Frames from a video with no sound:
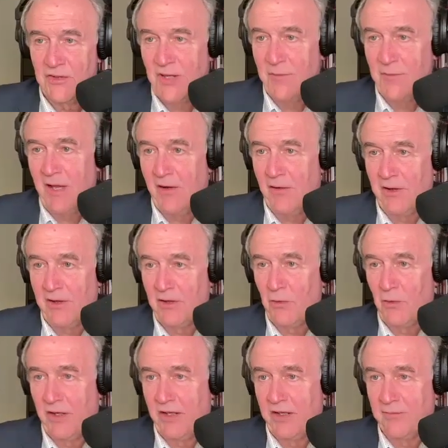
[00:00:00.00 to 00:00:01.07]
Yeah, so
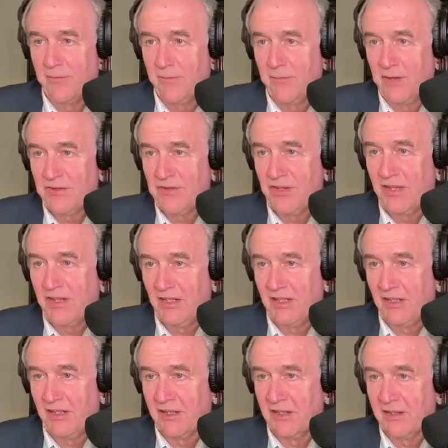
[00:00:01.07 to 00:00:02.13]
somehow Akua missed
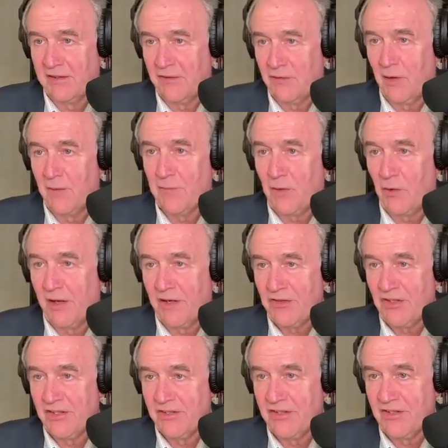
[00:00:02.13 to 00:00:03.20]
the Trump
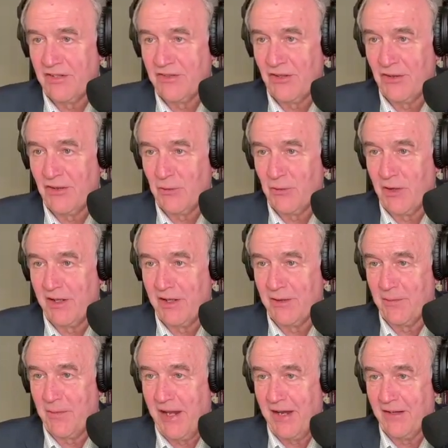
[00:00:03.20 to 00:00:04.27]
question. She's the only one
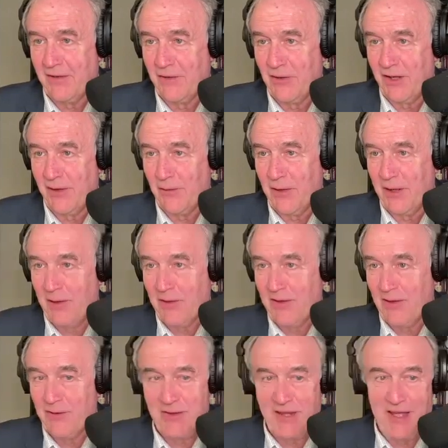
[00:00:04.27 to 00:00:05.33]
on the panel who got away
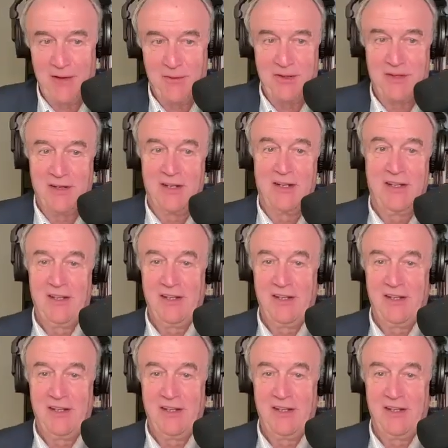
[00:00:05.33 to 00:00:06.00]
without that one.